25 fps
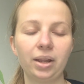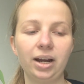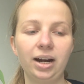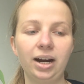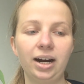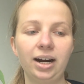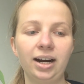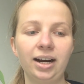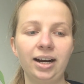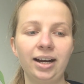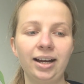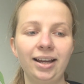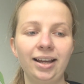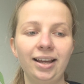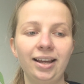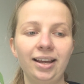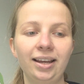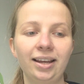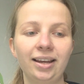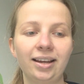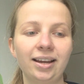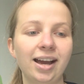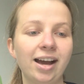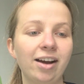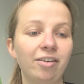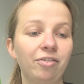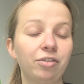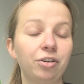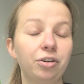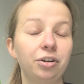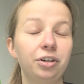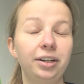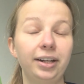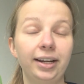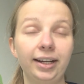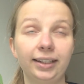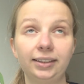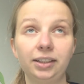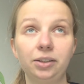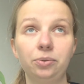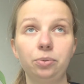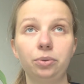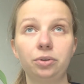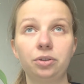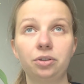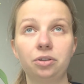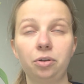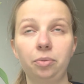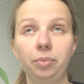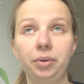I have connected
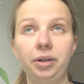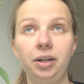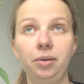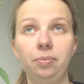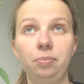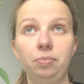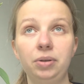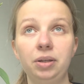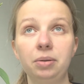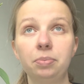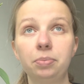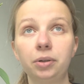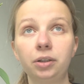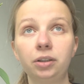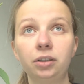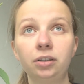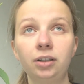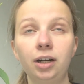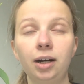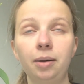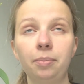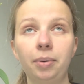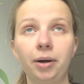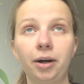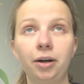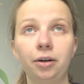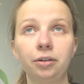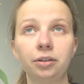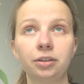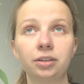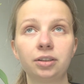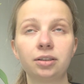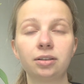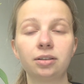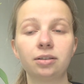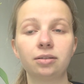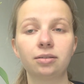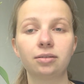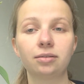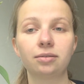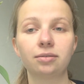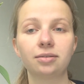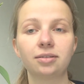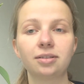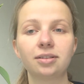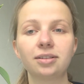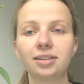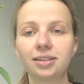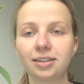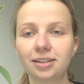with so many people about
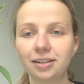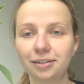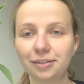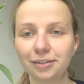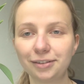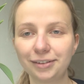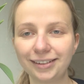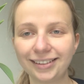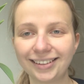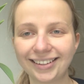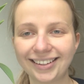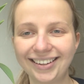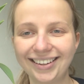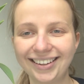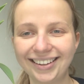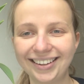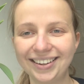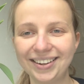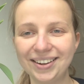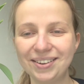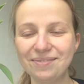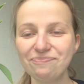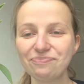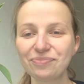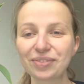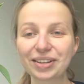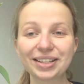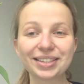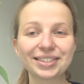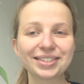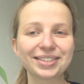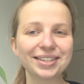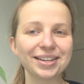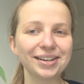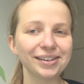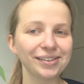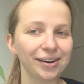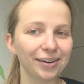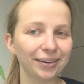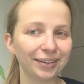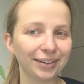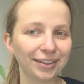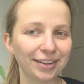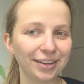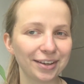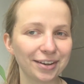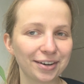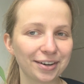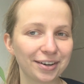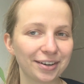still still out
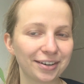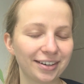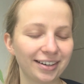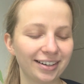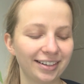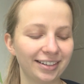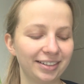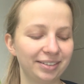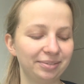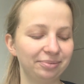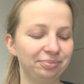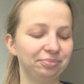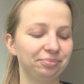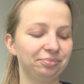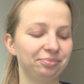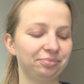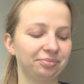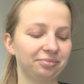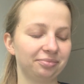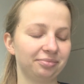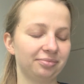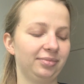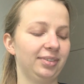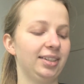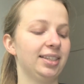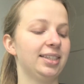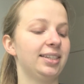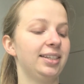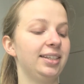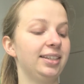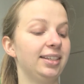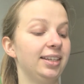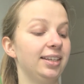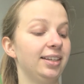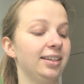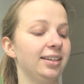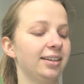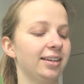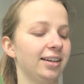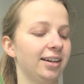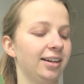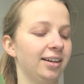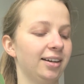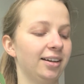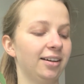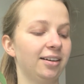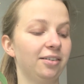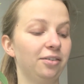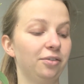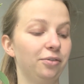here seeking
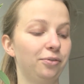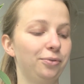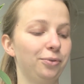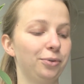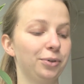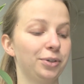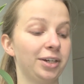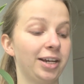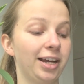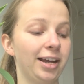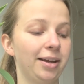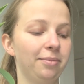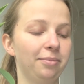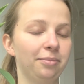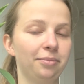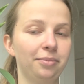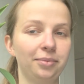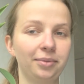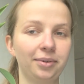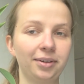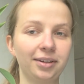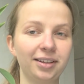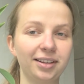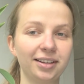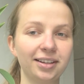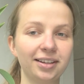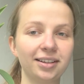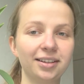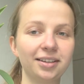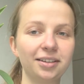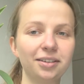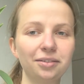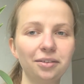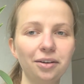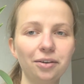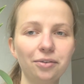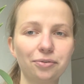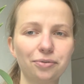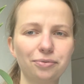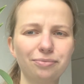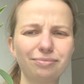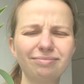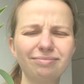a full-time, not